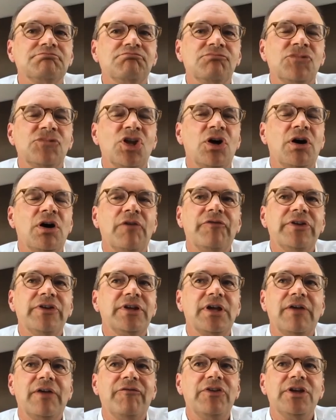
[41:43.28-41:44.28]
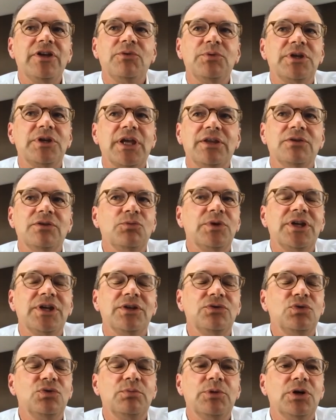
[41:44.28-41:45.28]
No, I think we can
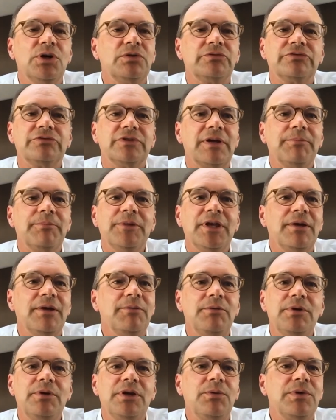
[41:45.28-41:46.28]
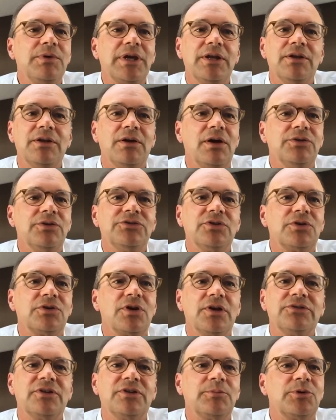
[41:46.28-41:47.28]
do both. I mean, we can answer
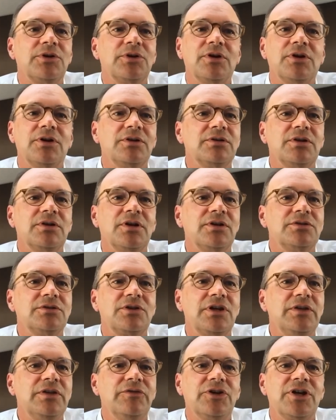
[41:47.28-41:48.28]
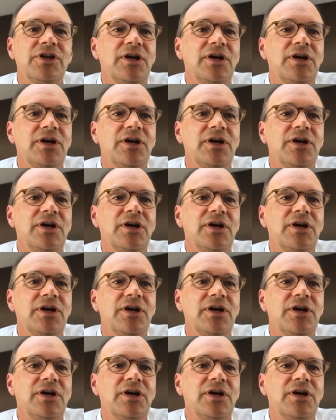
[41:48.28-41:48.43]
customer on clean the car.